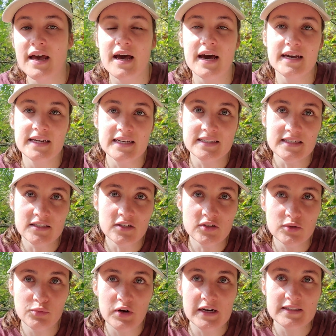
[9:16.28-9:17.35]
I guess that's not
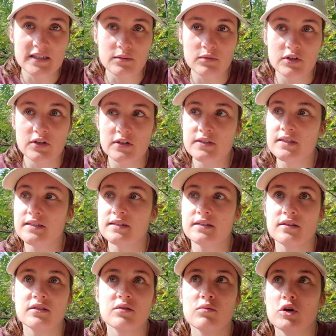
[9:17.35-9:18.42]
surprising because
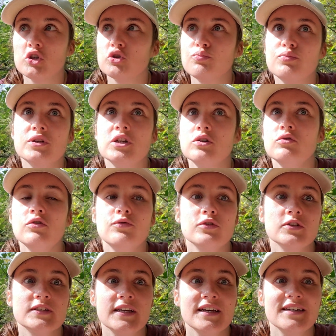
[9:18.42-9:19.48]
it's the most beautiful
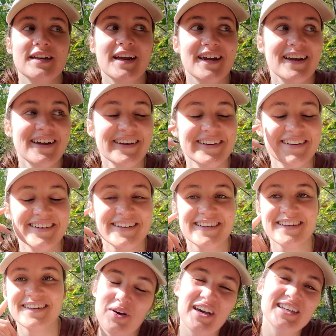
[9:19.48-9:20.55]
Sunday,
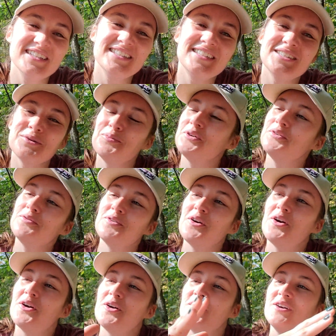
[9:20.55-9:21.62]
but I still
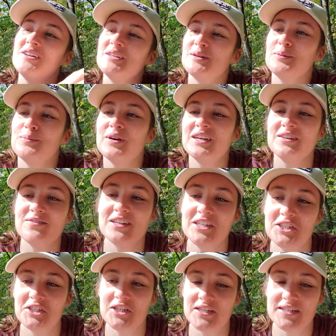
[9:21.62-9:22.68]
prefer my
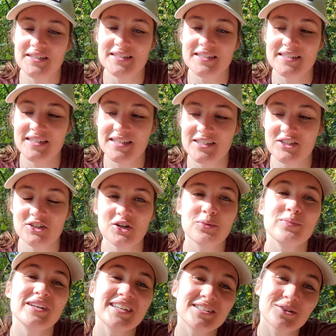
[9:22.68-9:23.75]
adventures to not
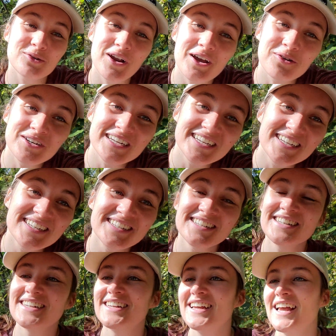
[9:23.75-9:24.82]
be as crowded.
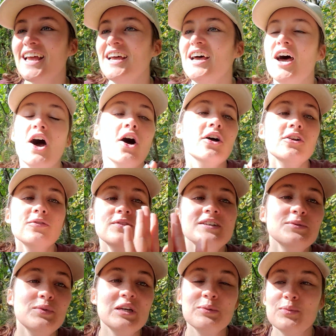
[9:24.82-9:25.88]
All of these
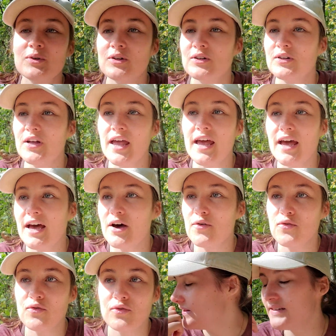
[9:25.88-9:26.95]
people have
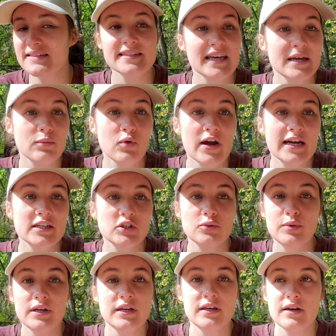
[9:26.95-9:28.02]
the same right to
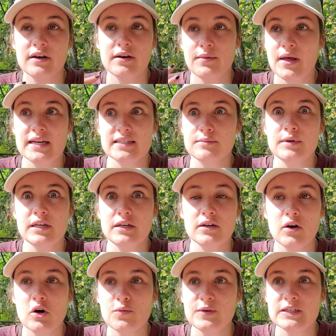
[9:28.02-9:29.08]
be here as me,
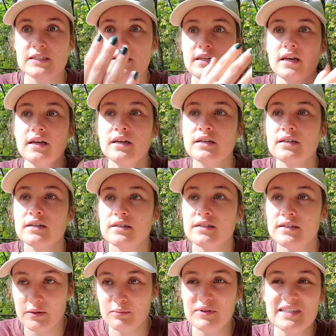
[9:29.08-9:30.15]
obviously.
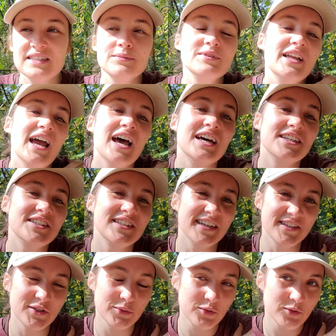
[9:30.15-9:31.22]
It's a bit hard to get
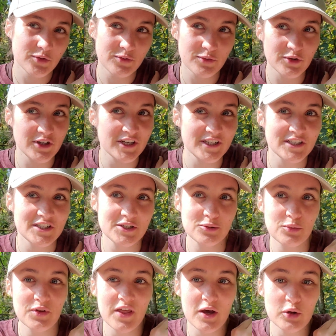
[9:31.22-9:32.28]
some cool footage
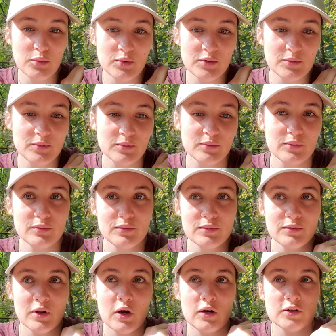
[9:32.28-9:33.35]
without
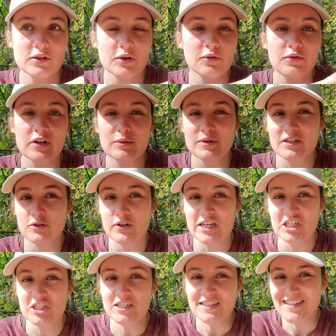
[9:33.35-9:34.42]
also filming
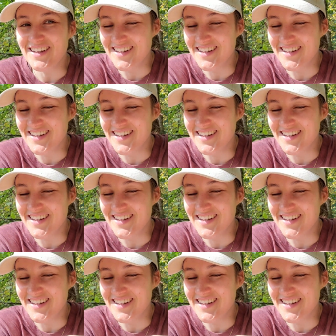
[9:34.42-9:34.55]
strangers.